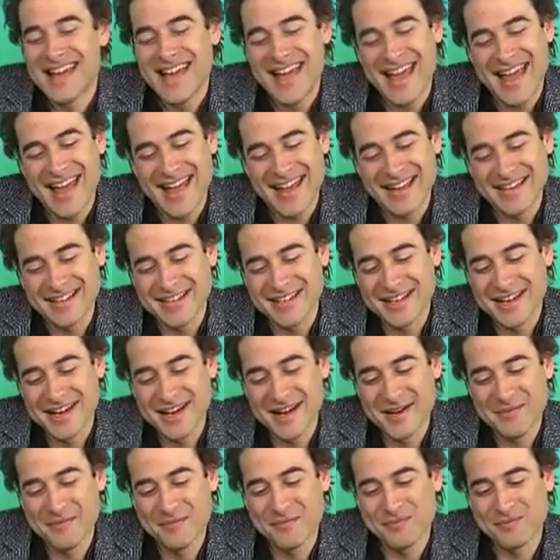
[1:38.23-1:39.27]

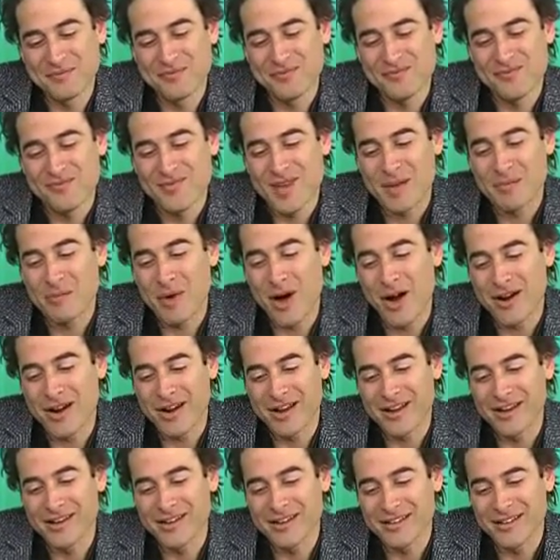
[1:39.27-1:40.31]
and
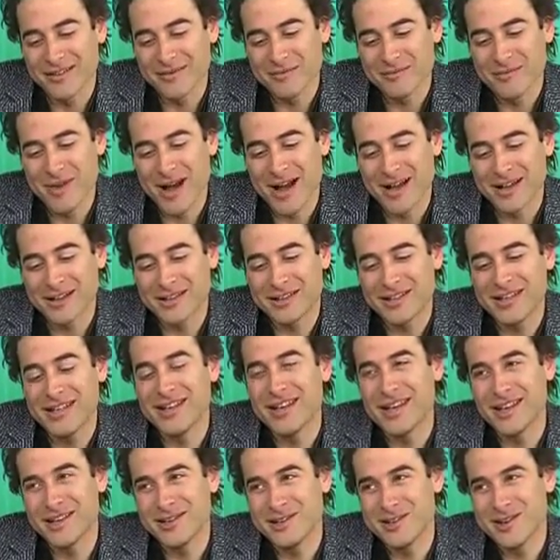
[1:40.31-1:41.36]
barring my
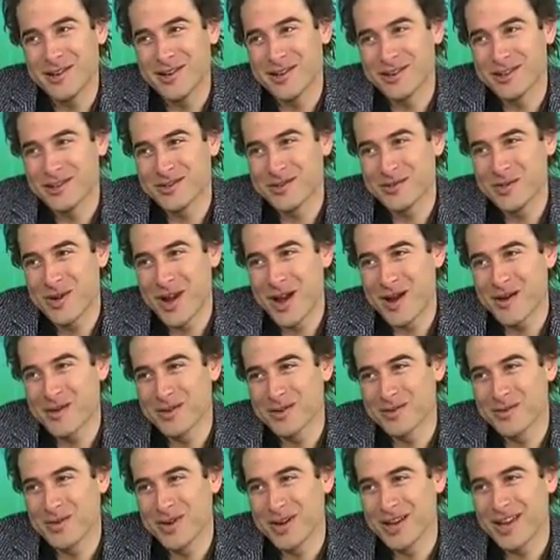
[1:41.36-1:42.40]
teenage years where I
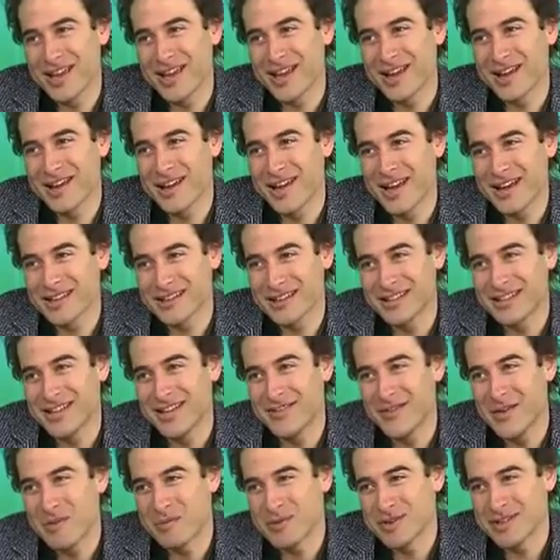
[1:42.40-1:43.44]
was working as a
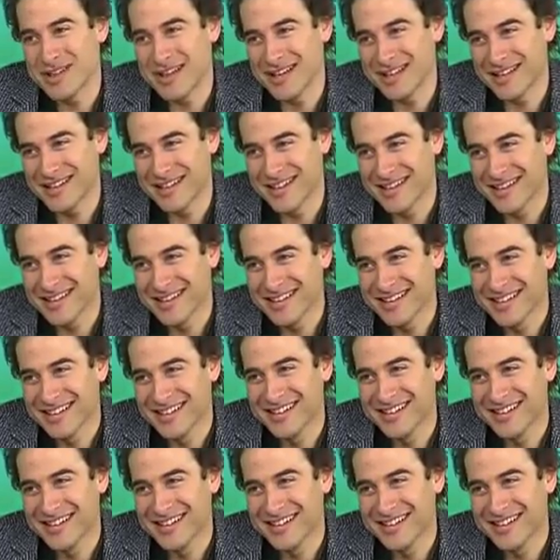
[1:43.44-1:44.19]
TV presenter,